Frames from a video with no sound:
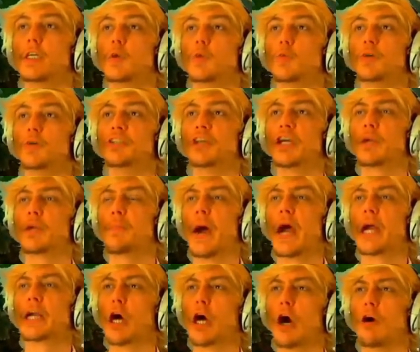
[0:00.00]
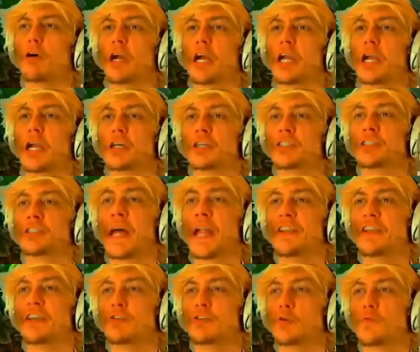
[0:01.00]
We take back our anus
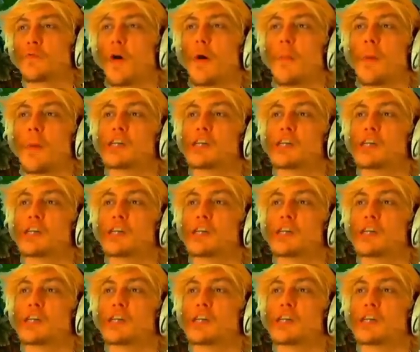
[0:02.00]
that they took from